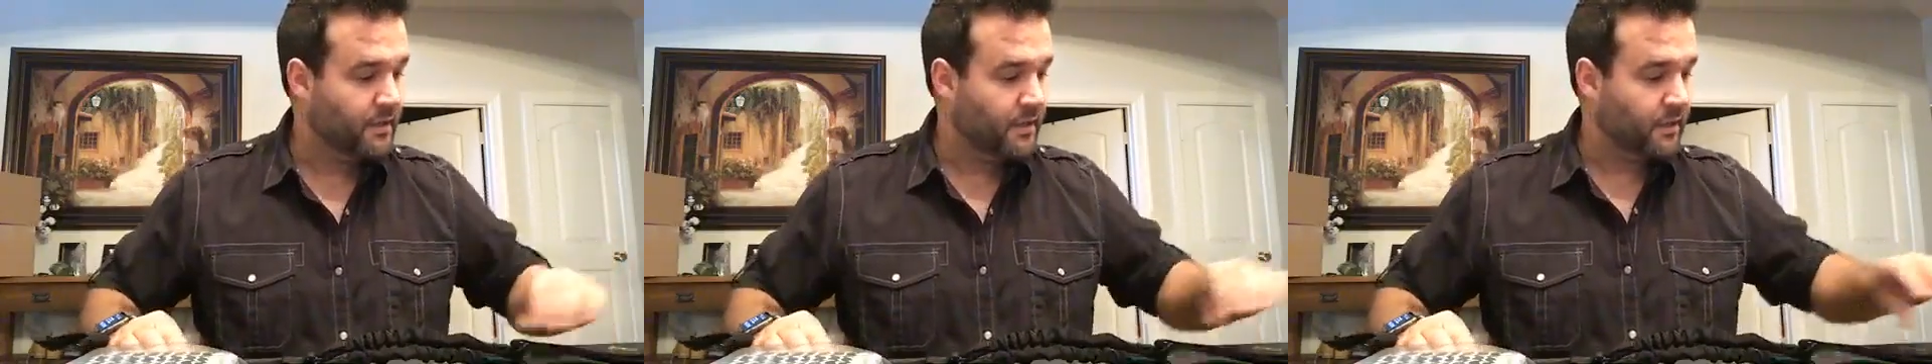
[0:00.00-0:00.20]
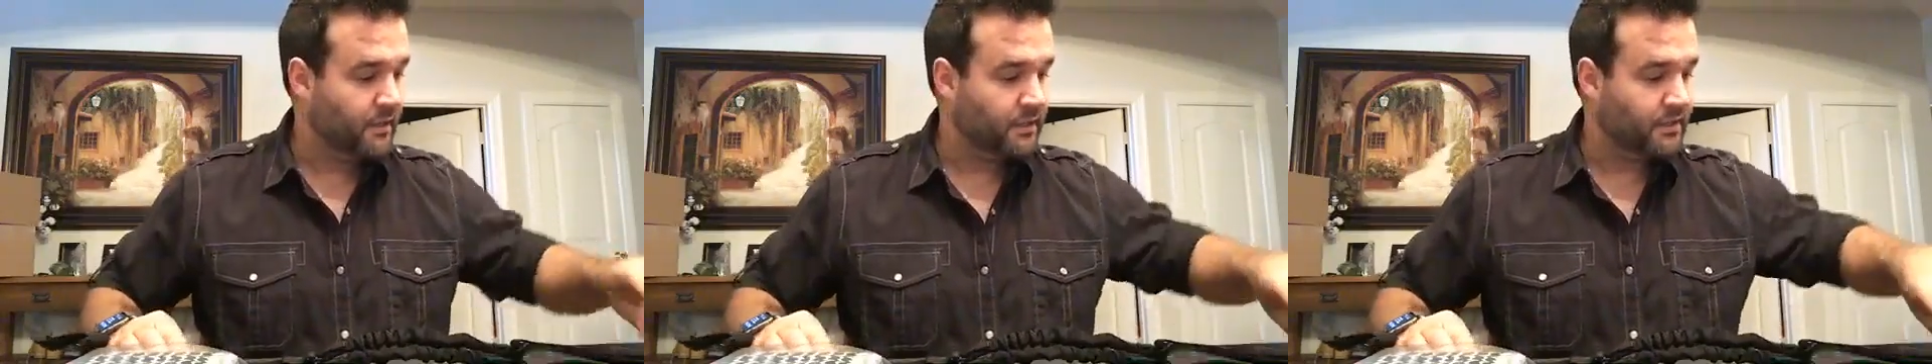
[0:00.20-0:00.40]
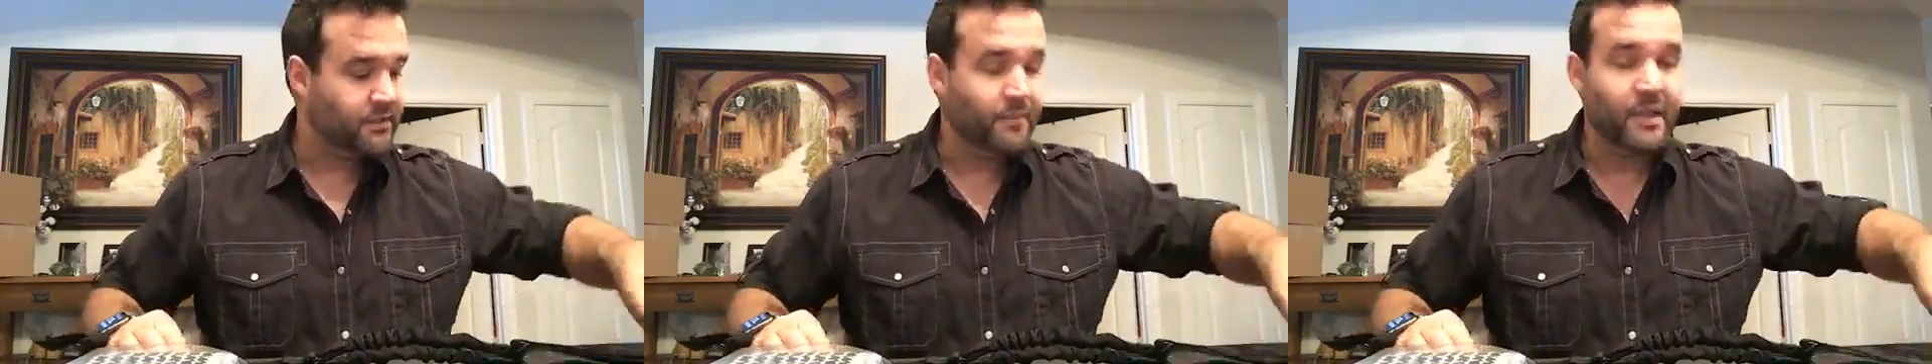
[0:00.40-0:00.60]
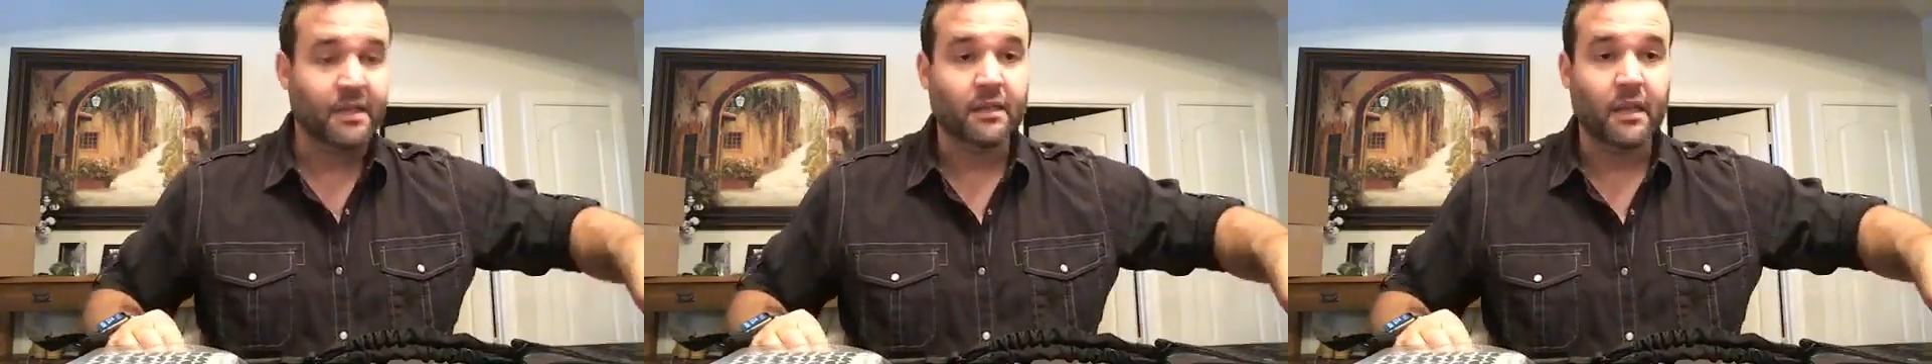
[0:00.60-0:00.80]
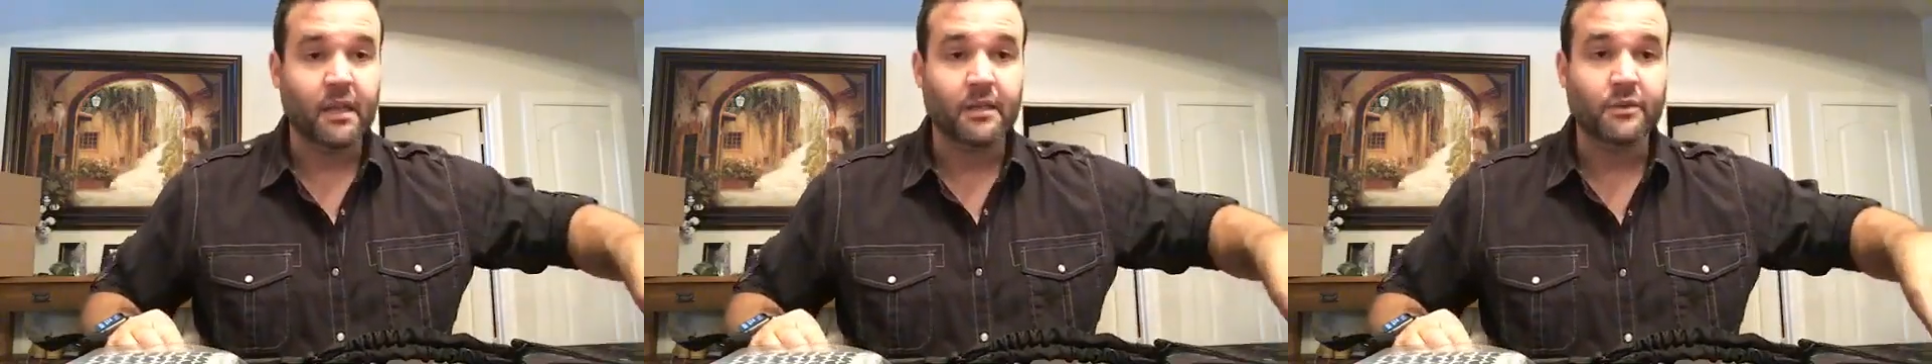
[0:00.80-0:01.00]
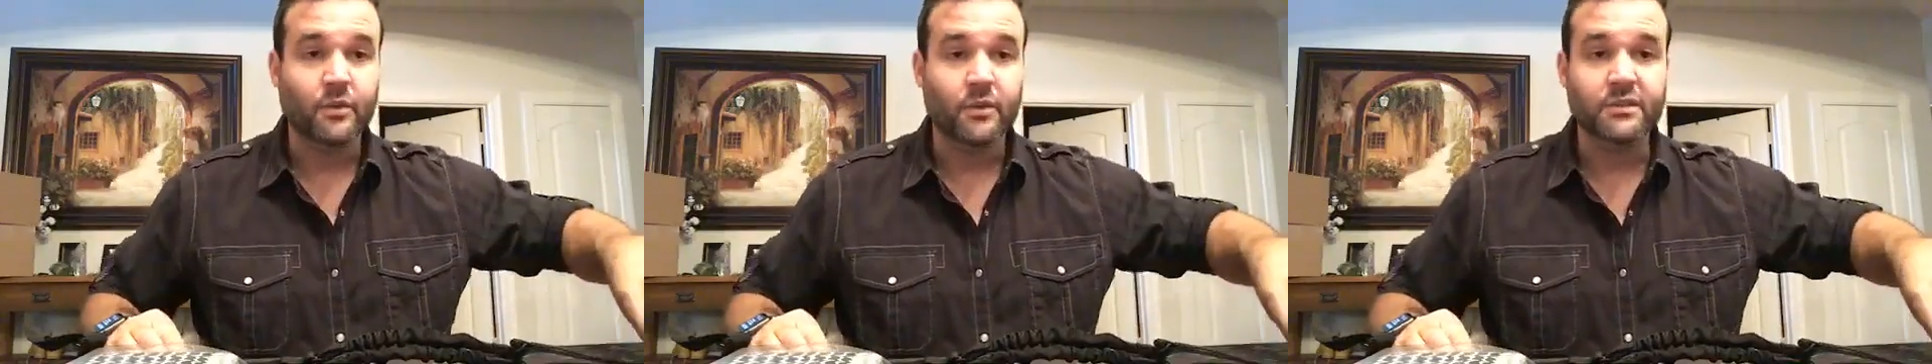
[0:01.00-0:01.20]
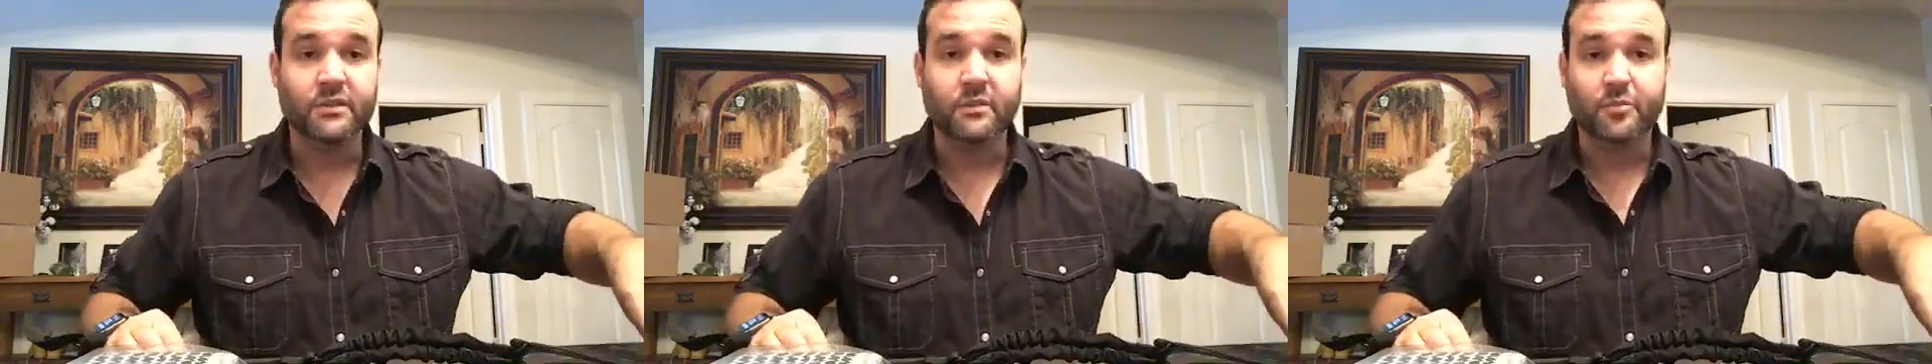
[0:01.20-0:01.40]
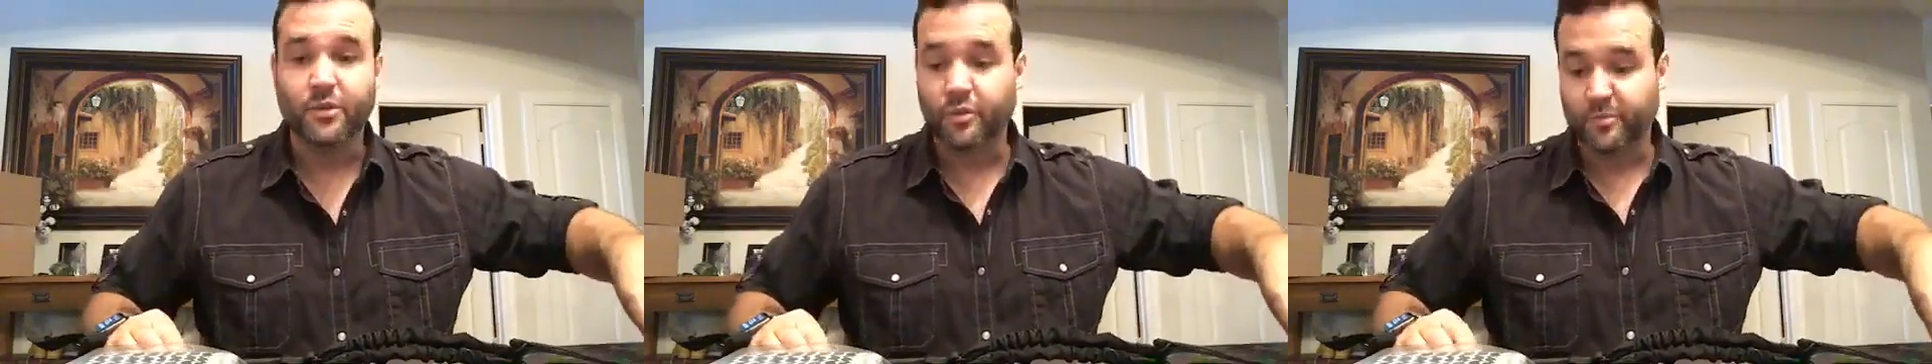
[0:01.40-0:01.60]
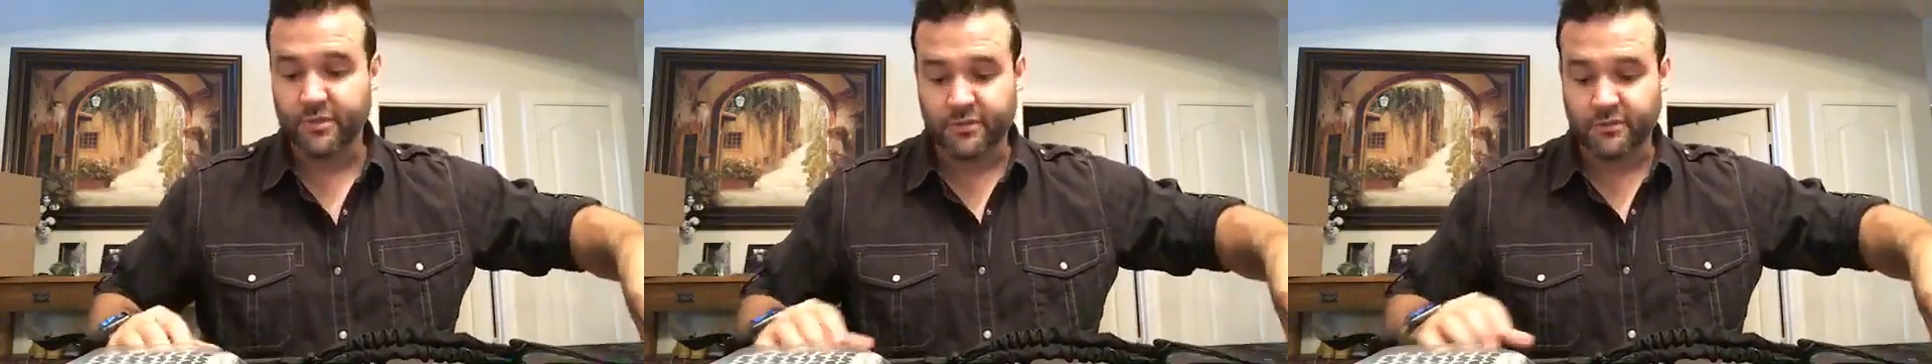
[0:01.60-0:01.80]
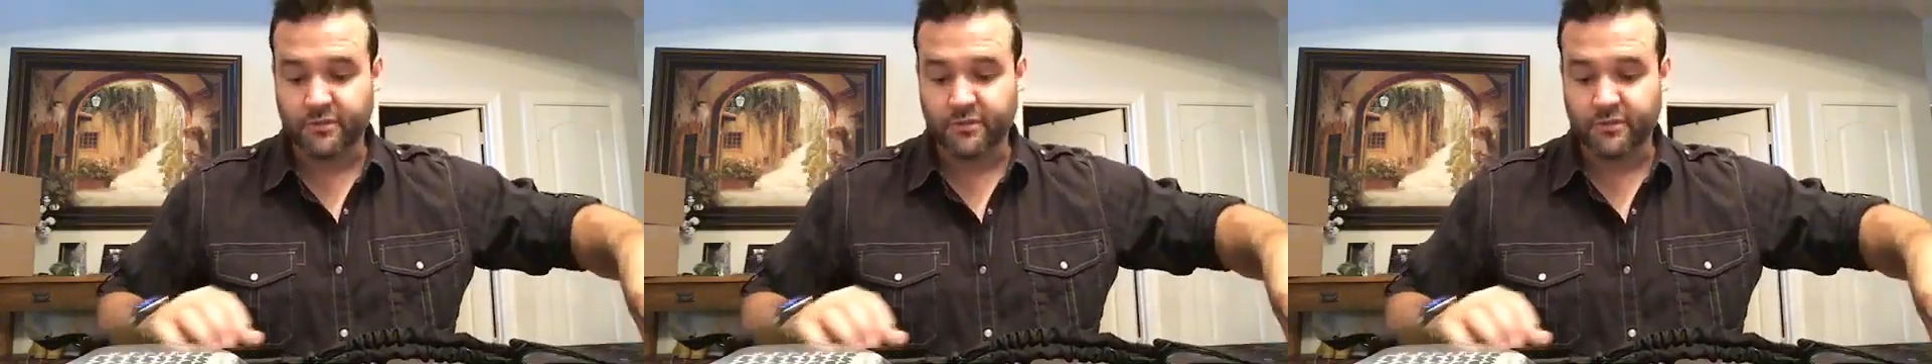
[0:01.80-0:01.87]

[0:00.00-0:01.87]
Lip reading: unless I'm making a lot of noise on purpose